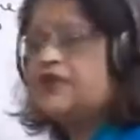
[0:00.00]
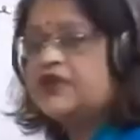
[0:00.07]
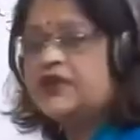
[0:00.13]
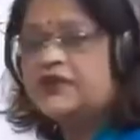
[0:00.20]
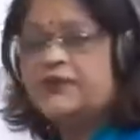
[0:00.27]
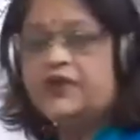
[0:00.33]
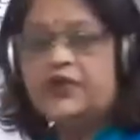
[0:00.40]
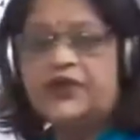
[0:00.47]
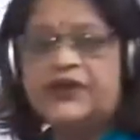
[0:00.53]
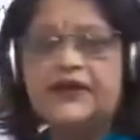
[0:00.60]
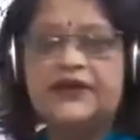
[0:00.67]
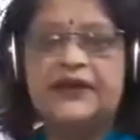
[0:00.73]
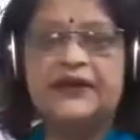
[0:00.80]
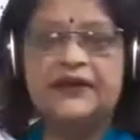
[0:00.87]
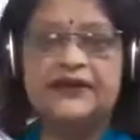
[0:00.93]
important
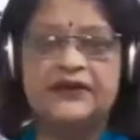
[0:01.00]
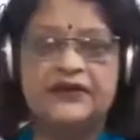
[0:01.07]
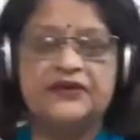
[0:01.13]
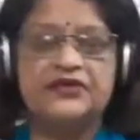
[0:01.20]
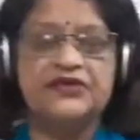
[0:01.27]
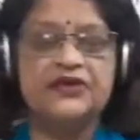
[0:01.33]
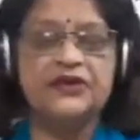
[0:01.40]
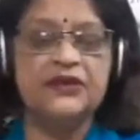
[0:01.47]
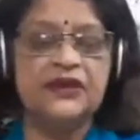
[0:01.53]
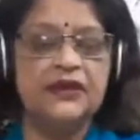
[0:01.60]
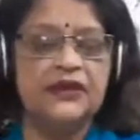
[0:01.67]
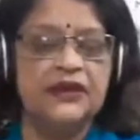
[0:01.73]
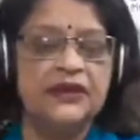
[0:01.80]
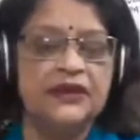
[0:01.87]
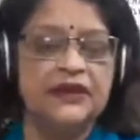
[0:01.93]
characteristics
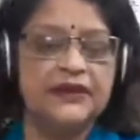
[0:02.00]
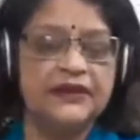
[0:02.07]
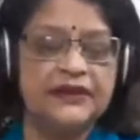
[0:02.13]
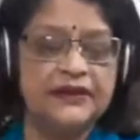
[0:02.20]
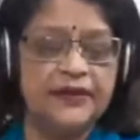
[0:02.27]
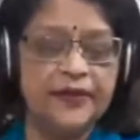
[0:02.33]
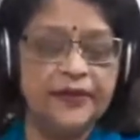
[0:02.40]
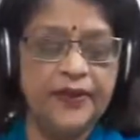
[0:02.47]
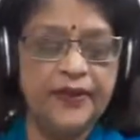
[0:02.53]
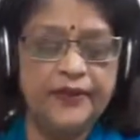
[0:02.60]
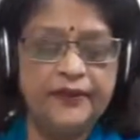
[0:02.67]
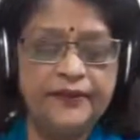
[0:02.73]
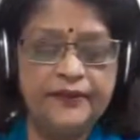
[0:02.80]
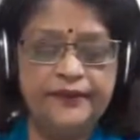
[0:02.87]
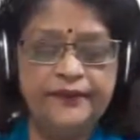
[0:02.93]
in a drama.
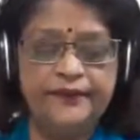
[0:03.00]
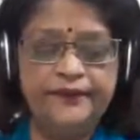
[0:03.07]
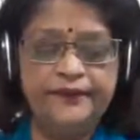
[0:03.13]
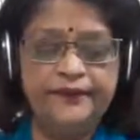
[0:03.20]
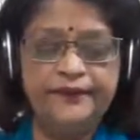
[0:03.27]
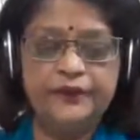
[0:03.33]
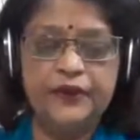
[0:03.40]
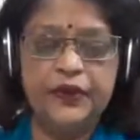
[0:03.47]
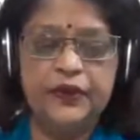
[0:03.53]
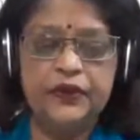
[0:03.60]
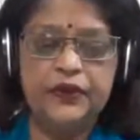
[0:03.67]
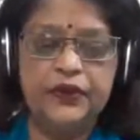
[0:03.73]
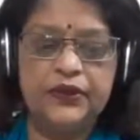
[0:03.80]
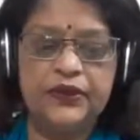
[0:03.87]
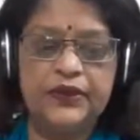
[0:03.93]

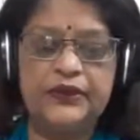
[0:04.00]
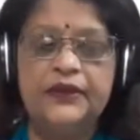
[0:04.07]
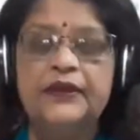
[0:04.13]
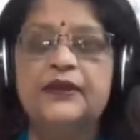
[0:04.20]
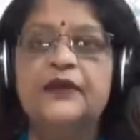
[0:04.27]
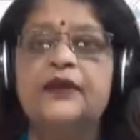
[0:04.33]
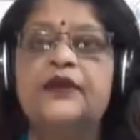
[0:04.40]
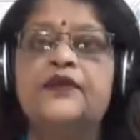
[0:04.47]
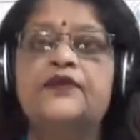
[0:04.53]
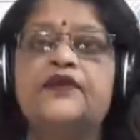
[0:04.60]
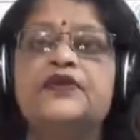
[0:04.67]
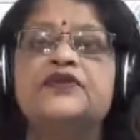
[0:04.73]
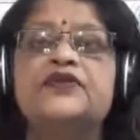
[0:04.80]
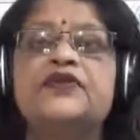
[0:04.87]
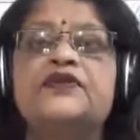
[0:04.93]
Okay,
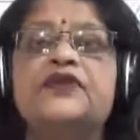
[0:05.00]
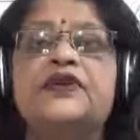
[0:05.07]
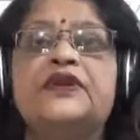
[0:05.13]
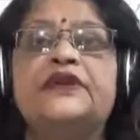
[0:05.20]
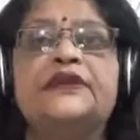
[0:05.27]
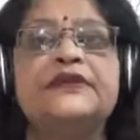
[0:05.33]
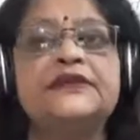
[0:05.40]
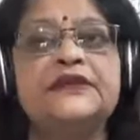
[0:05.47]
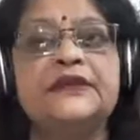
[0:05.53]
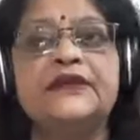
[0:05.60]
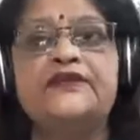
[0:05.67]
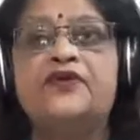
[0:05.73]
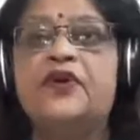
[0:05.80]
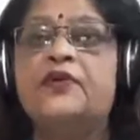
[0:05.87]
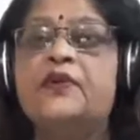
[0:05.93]
first of all, it is in the
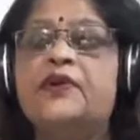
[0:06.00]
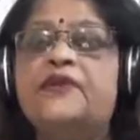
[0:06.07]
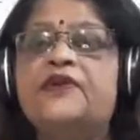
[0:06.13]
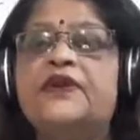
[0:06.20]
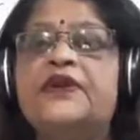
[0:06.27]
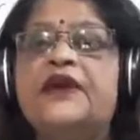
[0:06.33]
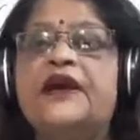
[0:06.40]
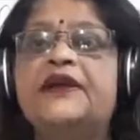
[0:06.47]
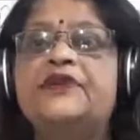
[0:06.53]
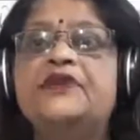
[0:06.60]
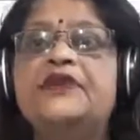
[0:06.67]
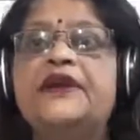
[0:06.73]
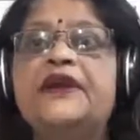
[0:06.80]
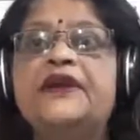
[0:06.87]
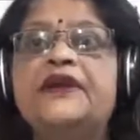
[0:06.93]
form of a
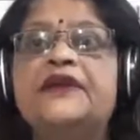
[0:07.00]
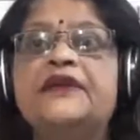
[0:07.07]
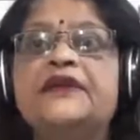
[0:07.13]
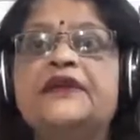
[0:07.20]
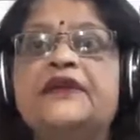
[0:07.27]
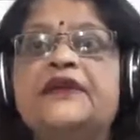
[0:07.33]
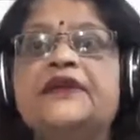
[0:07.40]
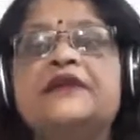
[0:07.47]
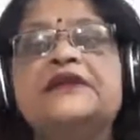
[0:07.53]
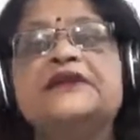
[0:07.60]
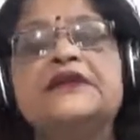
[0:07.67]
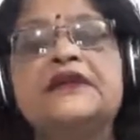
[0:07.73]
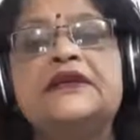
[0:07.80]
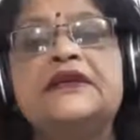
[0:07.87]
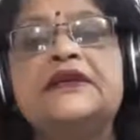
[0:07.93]
dialogue writing.
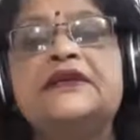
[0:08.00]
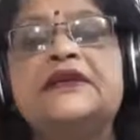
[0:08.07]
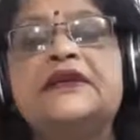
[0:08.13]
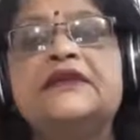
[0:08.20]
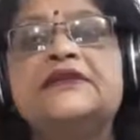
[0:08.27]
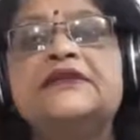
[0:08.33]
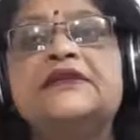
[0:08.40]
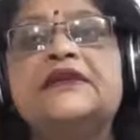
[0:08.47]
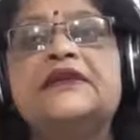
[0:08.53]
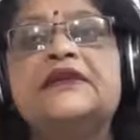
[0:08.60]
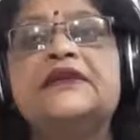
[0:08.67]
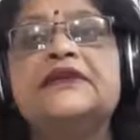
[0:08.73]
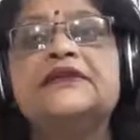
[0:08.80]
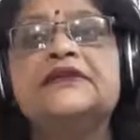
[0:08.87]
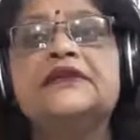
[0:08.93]
Second thing, children,
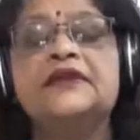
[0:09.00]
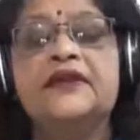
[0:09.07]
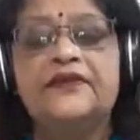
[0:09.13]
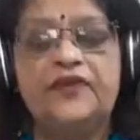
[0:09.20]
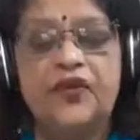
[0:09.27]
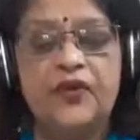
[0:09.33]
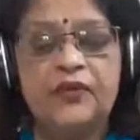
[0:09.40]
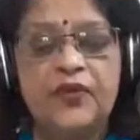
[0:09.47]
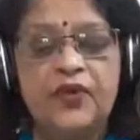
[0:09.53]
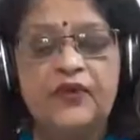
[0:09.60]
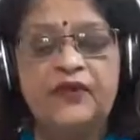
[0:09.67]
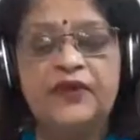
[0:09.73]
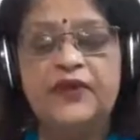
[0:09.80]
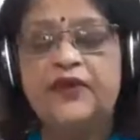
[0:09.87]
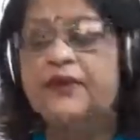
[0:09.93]
it is in the form
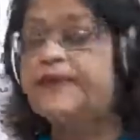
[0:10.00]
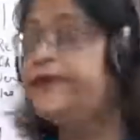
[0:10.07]
of a